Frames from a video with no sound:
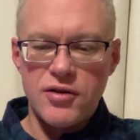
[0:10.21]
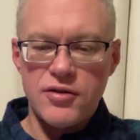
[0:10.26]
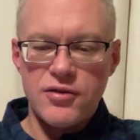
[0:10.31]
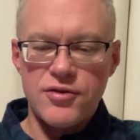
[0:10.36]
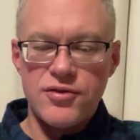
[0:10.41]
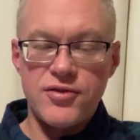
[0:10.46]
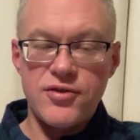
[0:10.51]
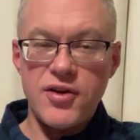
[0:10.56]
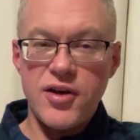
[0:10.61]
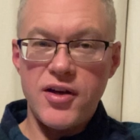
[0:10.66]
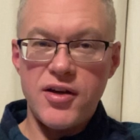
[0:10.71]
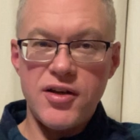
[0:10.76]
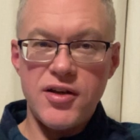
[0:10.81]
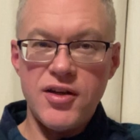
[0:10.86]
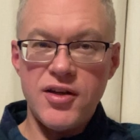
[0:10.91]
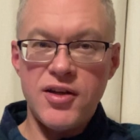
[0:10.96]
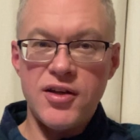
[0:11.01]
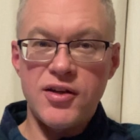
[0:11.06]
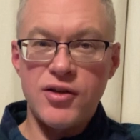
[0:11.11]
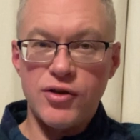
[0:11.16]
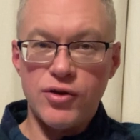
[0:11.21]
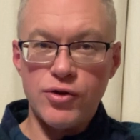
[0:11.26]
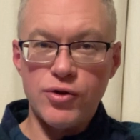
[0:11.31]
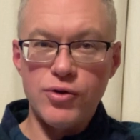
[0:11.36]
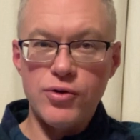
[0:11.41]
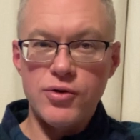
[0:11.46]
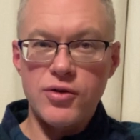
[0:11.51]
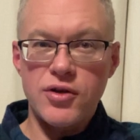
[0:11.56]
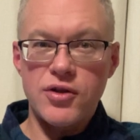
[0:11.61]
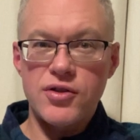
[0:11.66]
study in
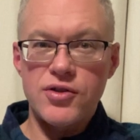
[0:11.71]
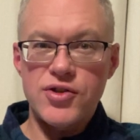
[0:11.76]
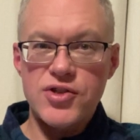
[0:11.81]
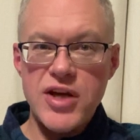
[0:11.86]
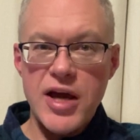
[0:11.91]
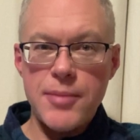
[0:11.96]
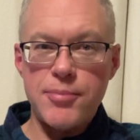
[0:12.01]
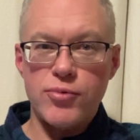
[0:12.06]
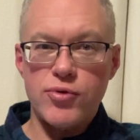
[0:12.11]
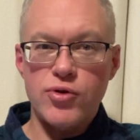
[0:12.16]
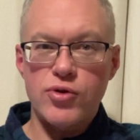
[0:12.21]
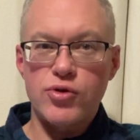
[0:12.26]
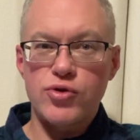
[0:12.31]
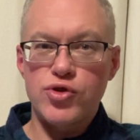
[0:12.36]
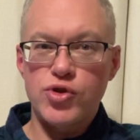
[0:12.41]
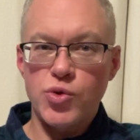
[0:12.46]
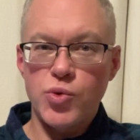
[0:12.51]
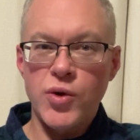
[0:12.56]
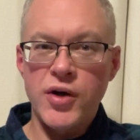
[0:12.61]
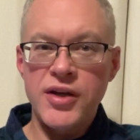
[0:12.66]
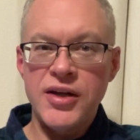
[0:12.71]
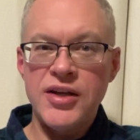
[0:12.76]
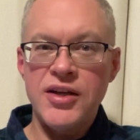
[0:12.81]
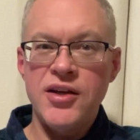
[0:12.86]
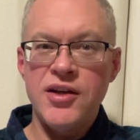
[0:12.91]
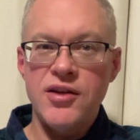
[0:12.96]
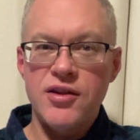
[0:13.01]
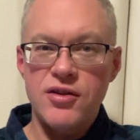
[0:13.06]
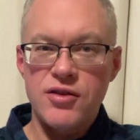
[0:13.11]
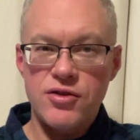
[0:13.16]
Luke chapter
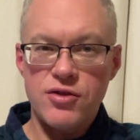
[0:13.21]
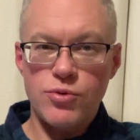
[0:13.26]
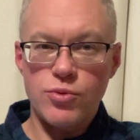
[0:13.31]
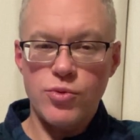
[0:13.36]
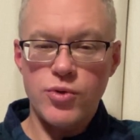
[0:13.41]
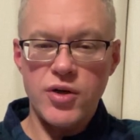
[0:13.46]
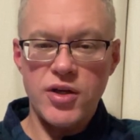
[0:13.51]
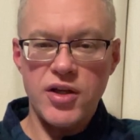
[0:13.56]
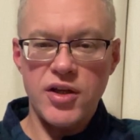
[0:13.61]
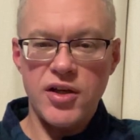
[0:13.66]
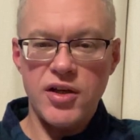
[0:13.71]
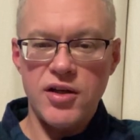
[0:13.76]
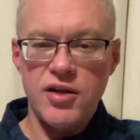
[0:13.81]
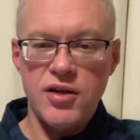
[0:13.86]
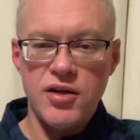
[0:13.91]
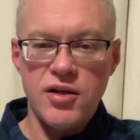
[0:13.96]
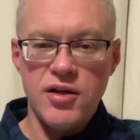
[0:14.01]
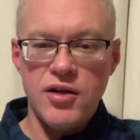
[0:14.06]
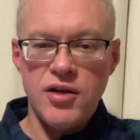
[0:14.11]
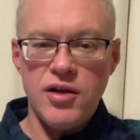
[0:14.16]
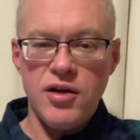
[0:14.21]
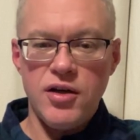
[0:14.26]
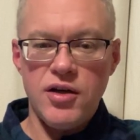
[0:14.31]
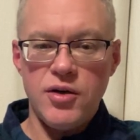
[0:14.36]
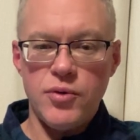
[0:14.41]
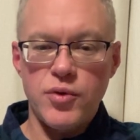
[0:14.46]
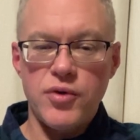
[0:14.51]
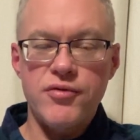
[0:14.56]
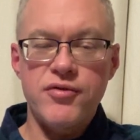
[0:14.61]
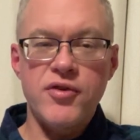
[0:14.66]
23. Uh,
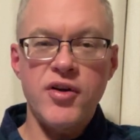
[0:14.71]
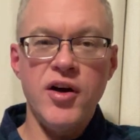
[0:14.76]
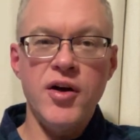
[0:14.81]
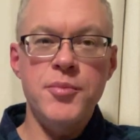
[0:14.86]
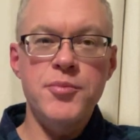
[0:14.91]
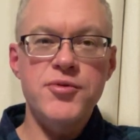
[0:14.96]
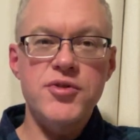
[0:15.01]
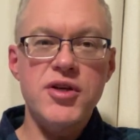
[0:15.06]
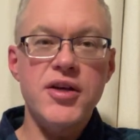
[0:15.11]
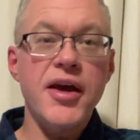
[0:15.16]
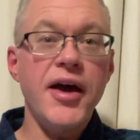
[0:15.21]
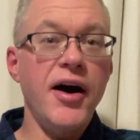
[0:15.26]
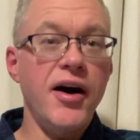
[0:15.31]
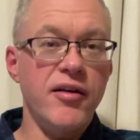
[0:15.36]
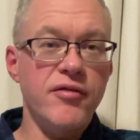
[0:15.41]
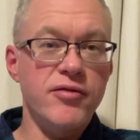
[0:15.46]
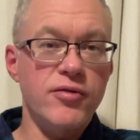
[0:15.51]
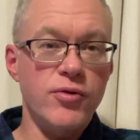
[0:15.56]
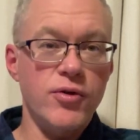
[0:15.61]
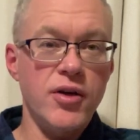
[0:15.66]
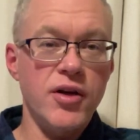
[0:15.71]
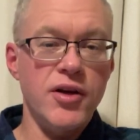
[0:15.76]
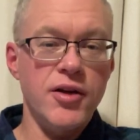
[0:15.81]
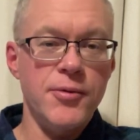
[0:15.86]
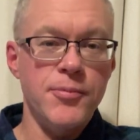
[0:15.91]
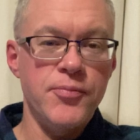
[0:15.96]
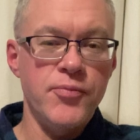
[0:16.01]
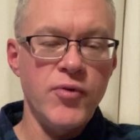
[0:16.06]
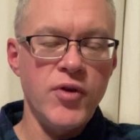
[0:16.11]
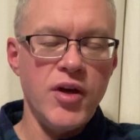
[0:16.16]
we've come to Calvary
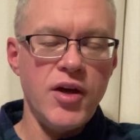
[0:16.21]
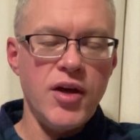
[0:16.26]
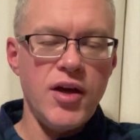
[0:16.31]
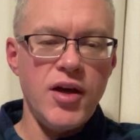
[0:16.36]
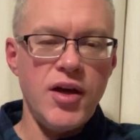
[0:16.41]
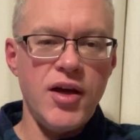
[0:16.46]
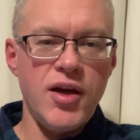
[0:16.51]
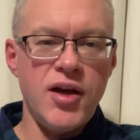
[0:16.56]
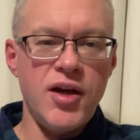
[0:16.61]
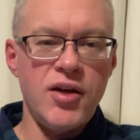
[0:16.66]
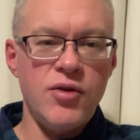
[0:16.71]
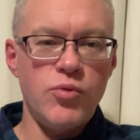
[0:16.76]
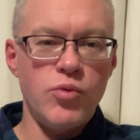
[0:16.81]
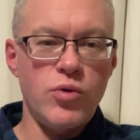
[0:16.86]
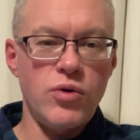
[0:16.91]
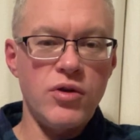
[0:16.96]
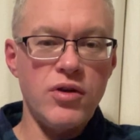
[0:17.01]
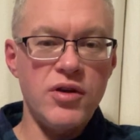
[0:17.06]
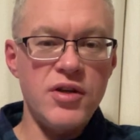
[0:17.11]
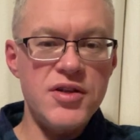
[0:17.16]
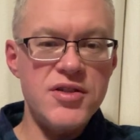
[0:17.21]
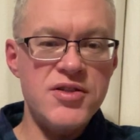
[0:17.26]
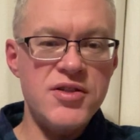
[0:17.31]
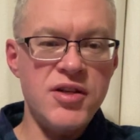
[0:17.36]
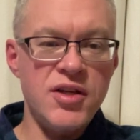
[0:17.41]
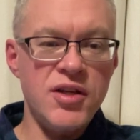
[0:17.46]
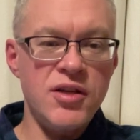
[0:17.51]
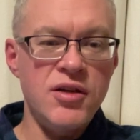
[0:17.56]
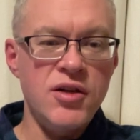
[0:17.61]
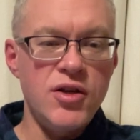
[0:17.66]
and we're
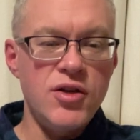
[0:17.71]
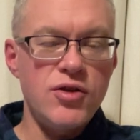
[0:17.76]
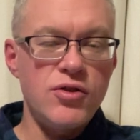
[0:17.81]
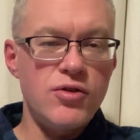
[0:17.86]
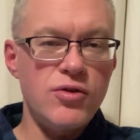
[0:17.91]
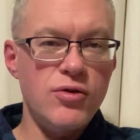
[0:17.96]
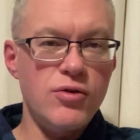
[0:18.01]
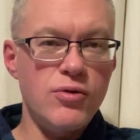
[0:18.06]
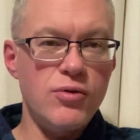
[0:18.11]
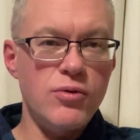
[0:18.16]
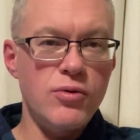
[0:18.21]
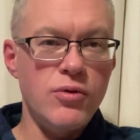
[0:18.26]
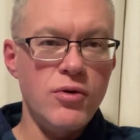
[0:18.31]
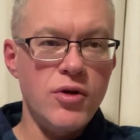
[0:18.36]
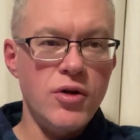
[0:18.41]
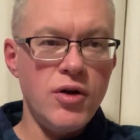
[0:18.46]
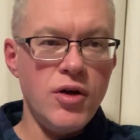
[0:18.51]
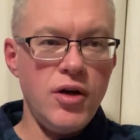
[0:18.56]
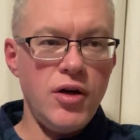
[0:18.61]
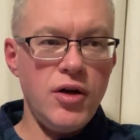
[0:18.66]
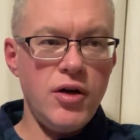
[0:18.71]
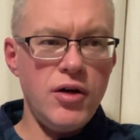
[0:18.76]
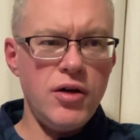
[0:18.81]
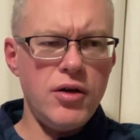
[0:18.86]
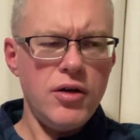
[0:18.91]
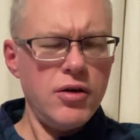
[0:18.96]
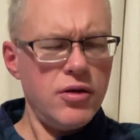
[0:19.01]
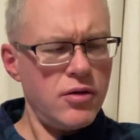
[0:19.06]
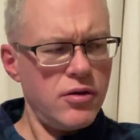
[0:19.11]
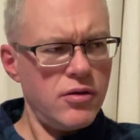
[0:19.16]
listening to
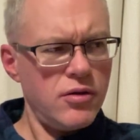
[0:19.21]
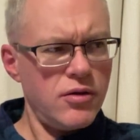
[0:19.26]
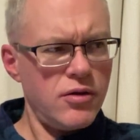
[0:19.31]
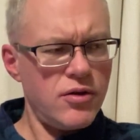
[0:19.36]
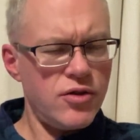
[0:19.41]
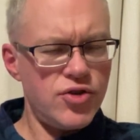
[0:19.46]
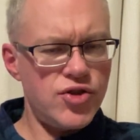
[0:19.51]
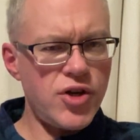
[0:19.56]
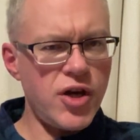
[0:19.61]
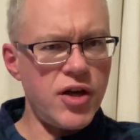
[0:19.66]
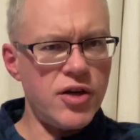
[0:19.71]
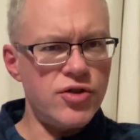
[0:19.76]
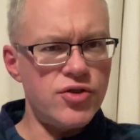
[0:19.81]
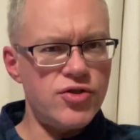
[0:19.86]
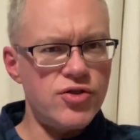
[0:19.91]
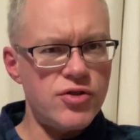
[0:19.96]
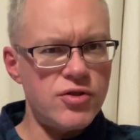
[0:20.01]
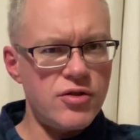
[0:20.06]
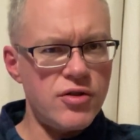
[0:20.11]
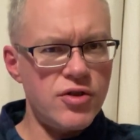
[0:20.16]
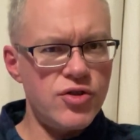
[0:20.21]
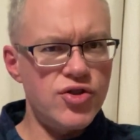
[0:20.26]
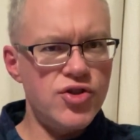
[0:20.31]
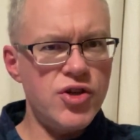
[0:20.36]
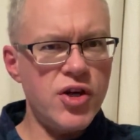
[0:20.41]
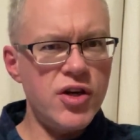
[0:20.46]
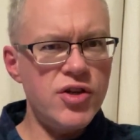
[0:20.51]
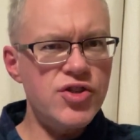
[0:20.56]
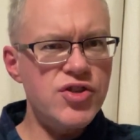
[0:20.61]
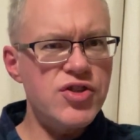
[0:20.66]
uh, the judge. The
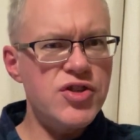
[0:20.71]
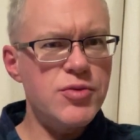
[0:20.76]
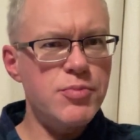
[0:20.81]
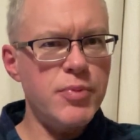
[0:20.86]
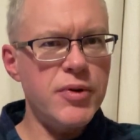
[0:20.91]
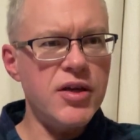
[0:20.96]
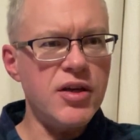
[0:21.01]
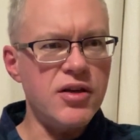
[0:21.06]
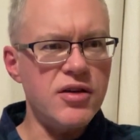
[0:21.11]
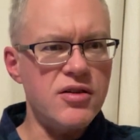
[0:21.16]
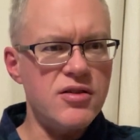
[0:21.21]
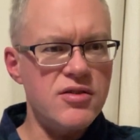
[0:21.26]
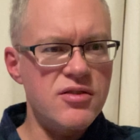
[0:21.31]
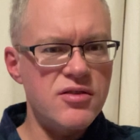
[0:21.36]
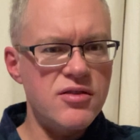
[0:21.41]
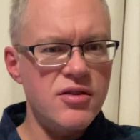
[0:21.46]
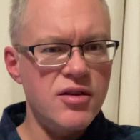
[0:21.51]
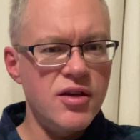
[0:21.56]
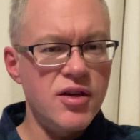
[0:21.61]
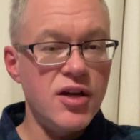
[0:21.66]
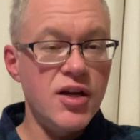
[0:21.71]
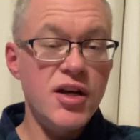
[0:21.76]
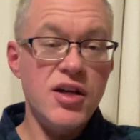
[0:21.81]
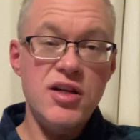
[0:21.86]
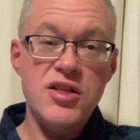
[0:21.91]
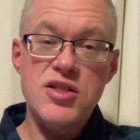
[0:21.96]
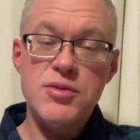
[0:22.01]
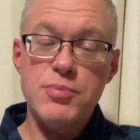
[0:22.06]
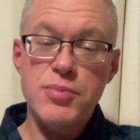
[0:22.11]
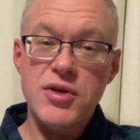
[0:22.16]
judge speaks and
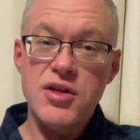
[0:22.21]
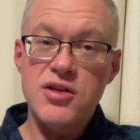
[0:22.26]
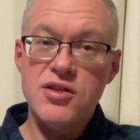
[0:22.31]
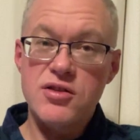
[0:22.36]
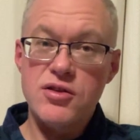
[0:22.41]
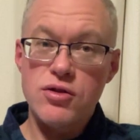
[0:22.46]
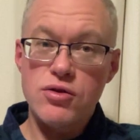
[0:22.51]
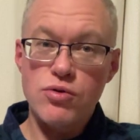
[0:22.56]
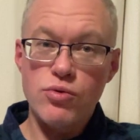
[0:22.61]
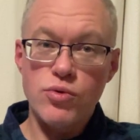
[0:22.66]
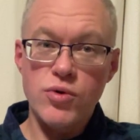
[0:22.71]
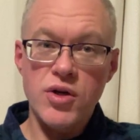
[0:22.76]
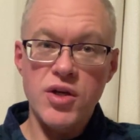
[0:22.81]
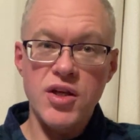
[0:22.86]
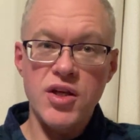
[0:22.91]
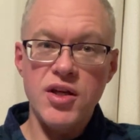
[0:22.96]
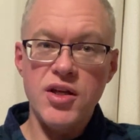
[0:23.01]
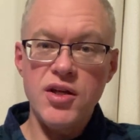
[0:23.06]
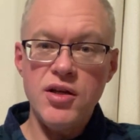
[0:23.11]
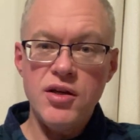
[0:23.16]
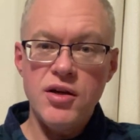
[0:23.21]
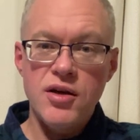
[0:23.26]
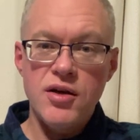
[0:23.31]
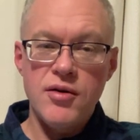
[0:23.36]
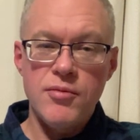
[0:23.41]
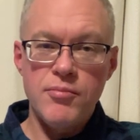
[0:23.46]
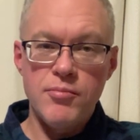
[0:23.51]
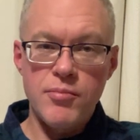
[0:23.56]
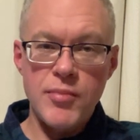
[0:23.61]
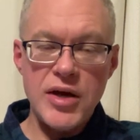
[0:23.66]
he speaks three
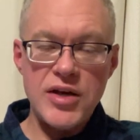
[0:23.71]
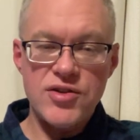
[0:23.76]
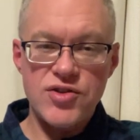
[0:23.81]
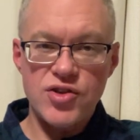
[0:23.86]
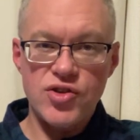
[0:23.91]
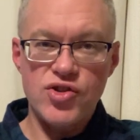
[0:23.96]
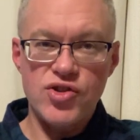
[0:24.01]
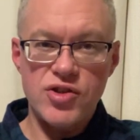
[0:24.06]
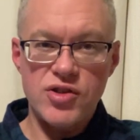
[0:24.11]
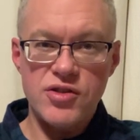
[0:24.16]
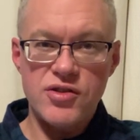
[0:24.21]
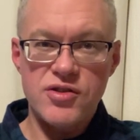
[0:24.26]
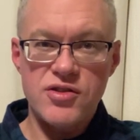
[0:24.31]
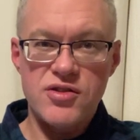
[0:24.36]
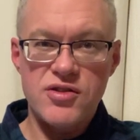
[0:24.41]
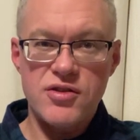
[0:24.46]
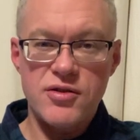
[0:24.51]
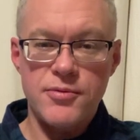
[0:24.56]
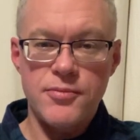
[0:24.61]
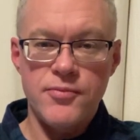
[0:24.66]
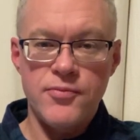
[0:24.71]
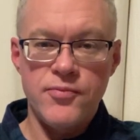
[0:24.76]
messages